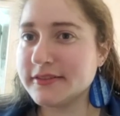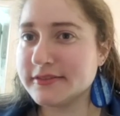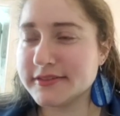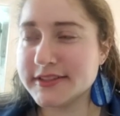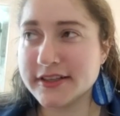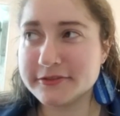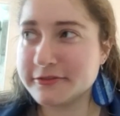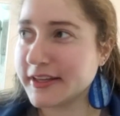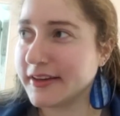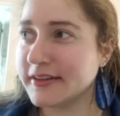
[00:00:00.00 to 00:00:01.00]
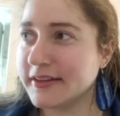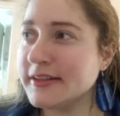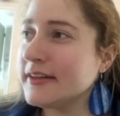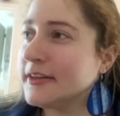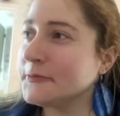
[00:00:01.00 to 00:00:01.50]
stuff. Like
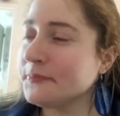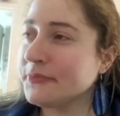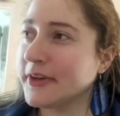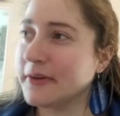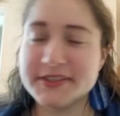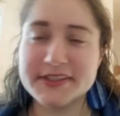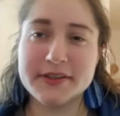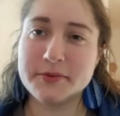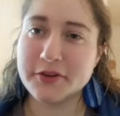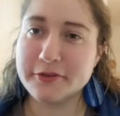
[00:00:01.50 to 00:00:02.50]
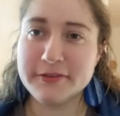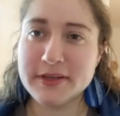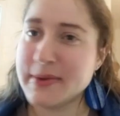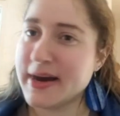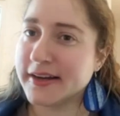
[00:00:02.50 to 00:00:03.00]
obviously all the
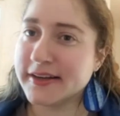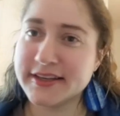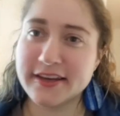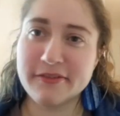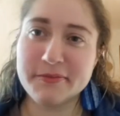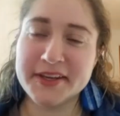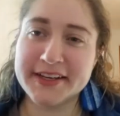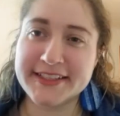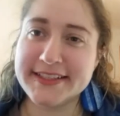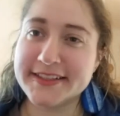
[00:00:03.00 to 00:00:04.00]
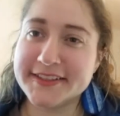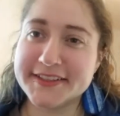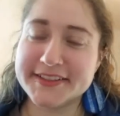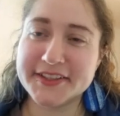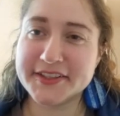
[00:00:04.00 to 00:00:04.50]
feedback gave me an
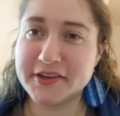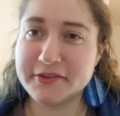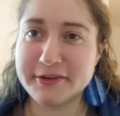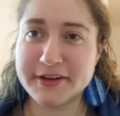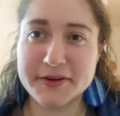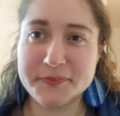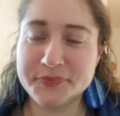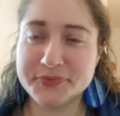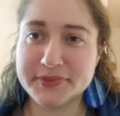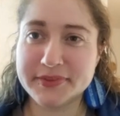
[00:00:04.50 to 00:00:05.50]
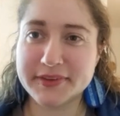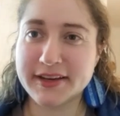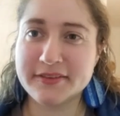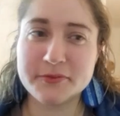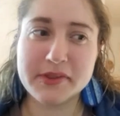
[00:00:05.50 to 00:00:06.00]
idea of
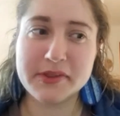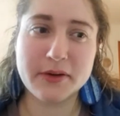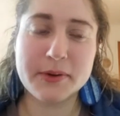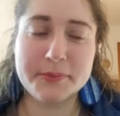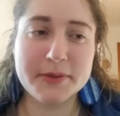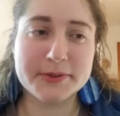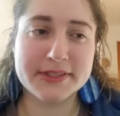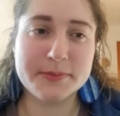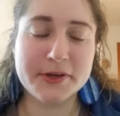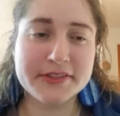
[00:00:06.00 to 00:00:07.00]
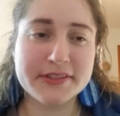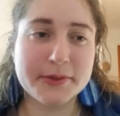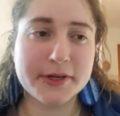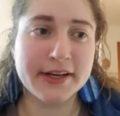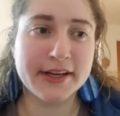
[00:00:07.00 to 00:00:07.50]
kind of like what people's experiences
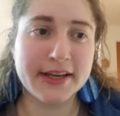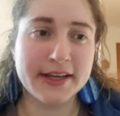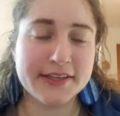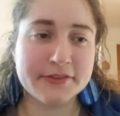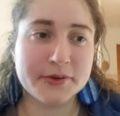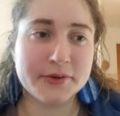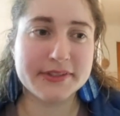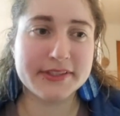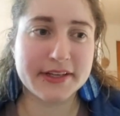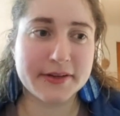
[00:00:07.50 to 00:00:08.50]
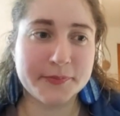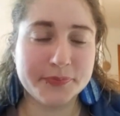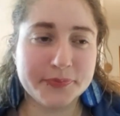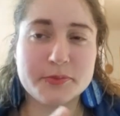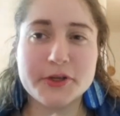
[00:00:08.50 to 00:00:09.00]
were, even though it was
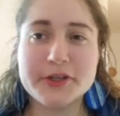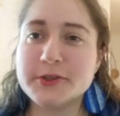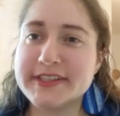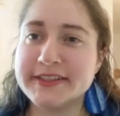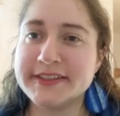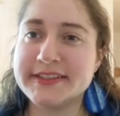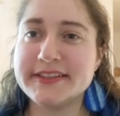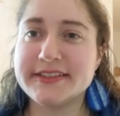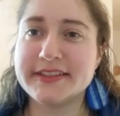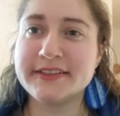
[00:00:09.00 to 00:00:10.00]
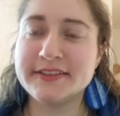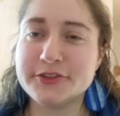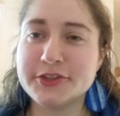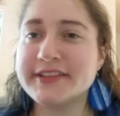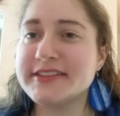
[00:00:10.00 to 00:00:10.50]
pretty short sentences and
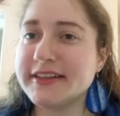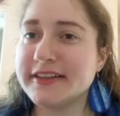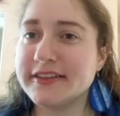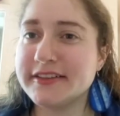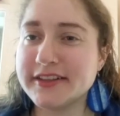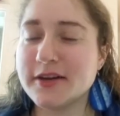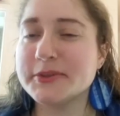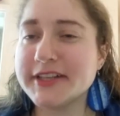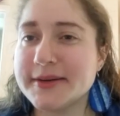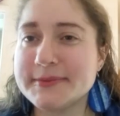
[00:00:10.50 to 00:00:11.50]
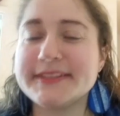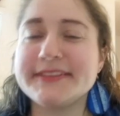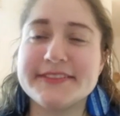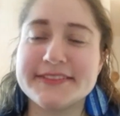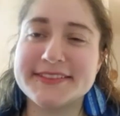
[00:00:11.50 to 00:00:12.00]
translated a couple times,
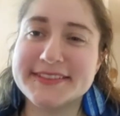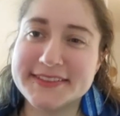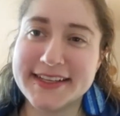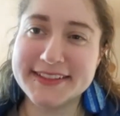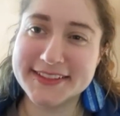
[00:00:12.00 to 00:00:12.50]
and yeah.